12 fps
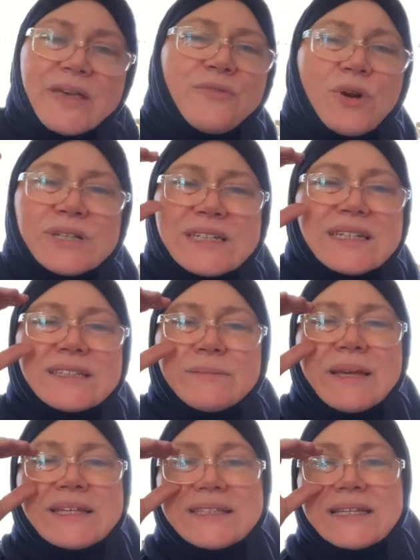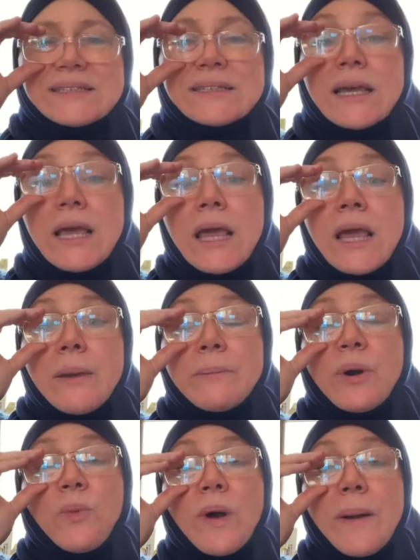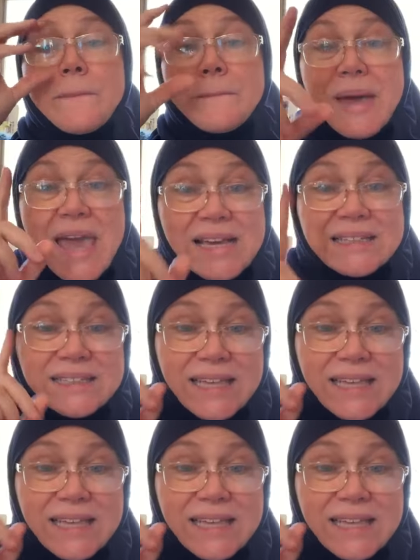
Of course that doesn't make sense. But what makes